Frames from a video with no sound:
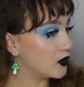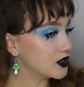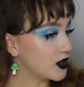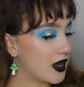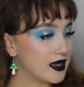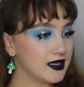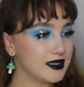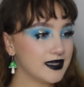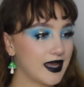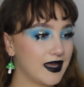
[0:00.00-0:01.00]
also
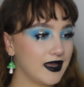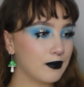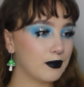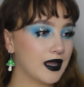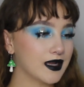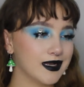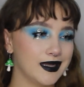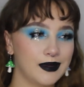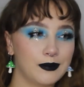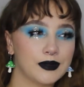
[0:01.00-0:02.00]
added a black
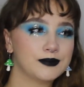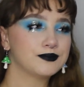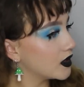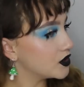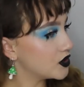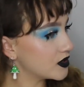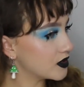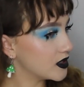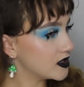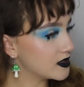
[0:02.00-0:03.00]
lip just
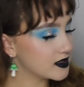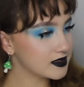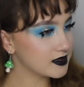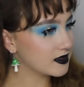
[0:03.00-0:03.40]
because